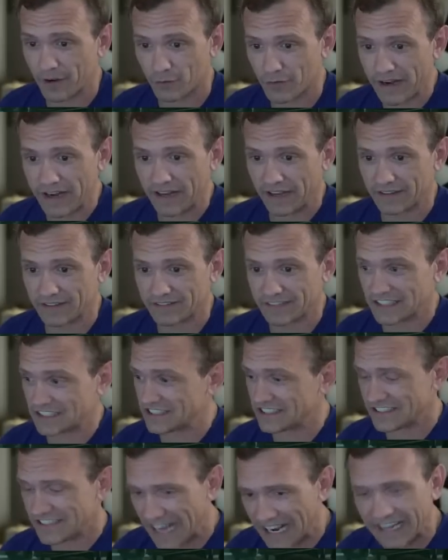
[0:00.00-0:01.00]
read it the
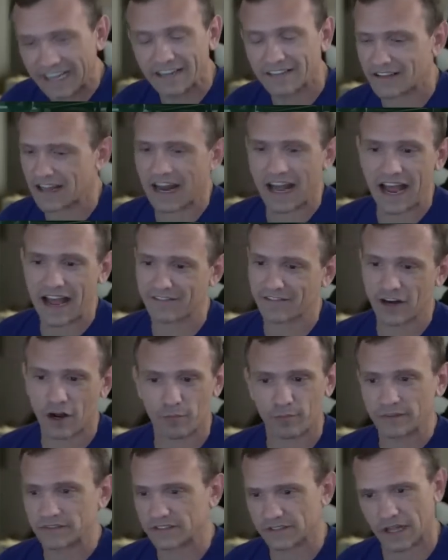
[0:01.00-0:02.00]
second that I have an
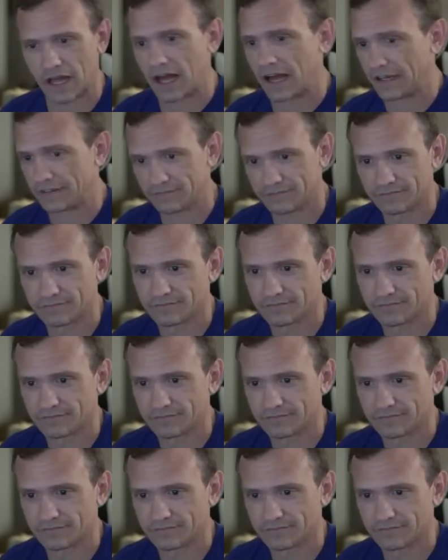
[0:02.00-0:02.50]
open slot